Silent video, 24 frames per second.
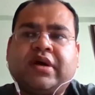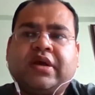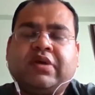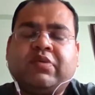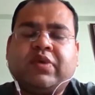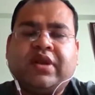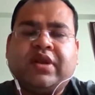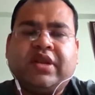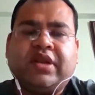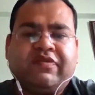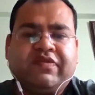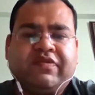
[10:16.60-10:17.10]

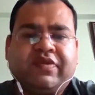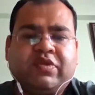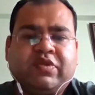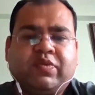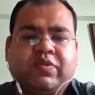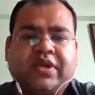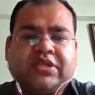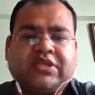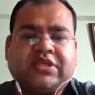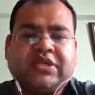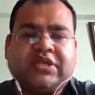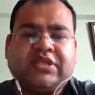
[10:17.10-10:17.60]
annual leave with
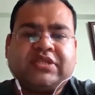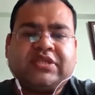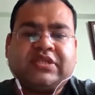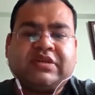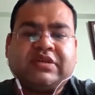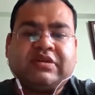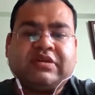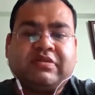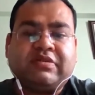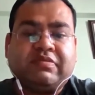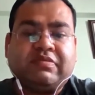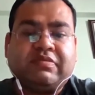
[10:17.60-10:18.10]
wages,
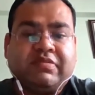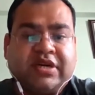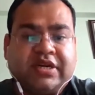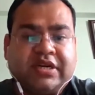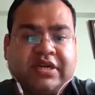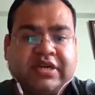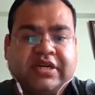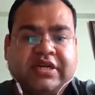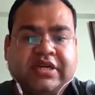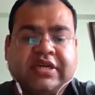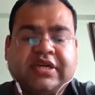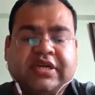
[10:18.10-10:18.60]

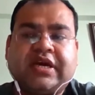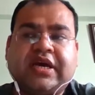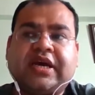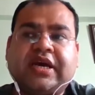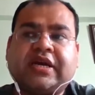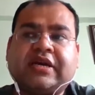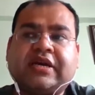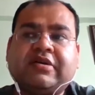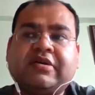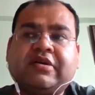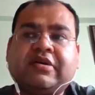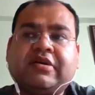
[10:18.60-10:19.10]
maternity
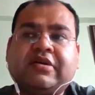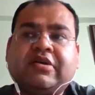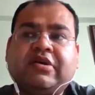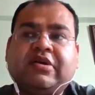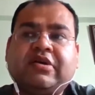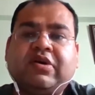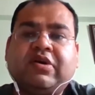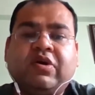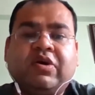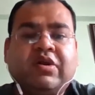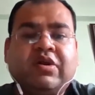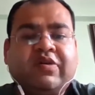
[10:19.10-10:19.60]
act,
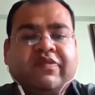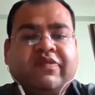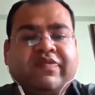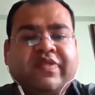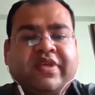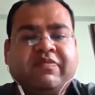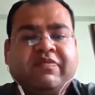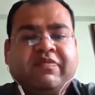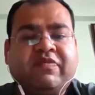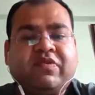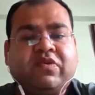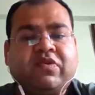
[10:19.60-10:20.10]
all of
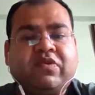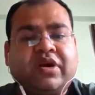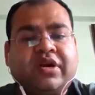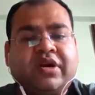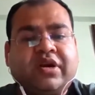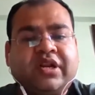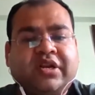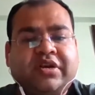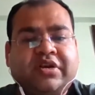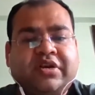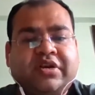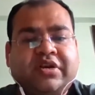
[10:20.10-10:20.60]
them
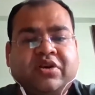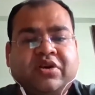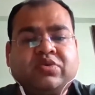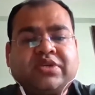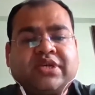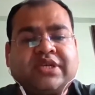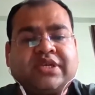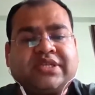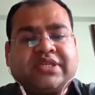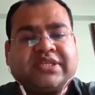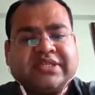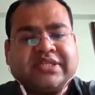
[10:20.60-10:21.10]
got
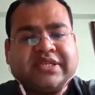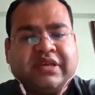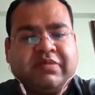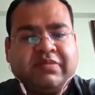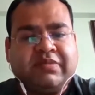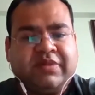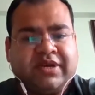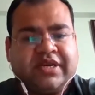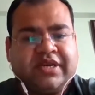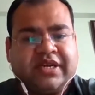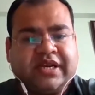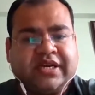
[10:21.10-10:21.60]
introduced as a
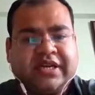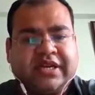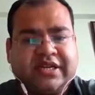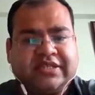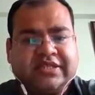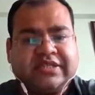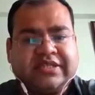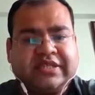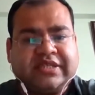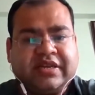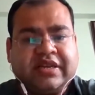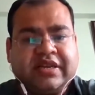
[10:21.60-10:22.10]
scheme in
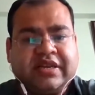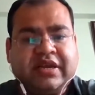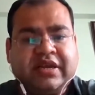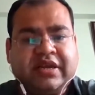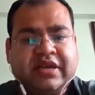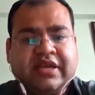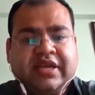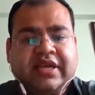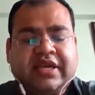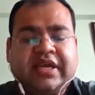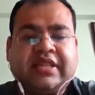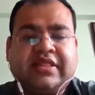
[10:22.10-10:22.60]
Tata Steel,
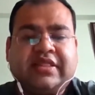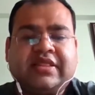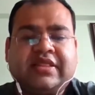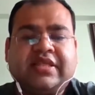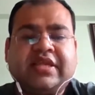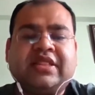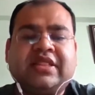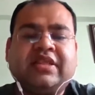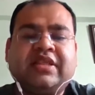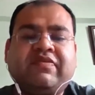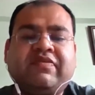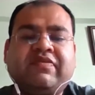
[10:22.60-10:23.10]
and
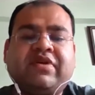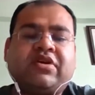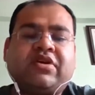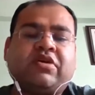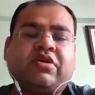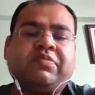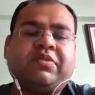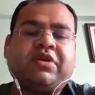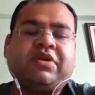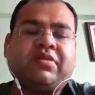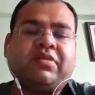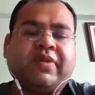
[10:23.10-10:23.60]
then they were
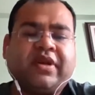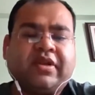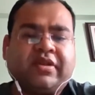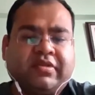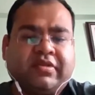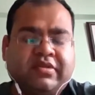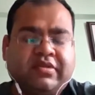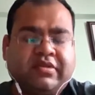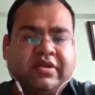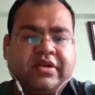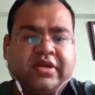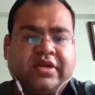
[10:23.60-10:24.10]
adopted by
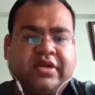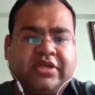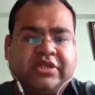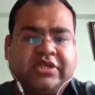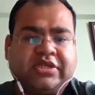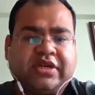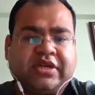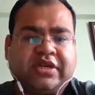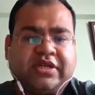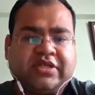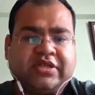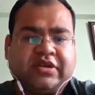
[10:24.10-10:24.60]
the
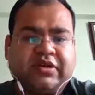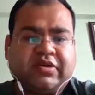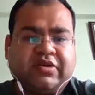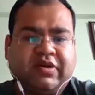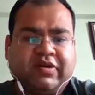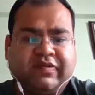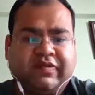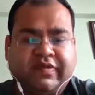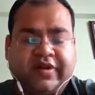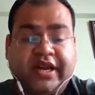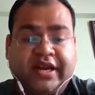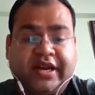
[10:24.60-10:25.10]
nation as a
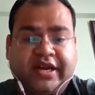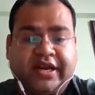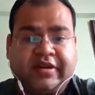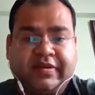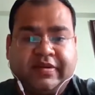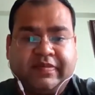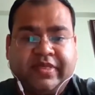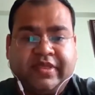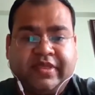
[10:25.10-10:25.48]
law of land.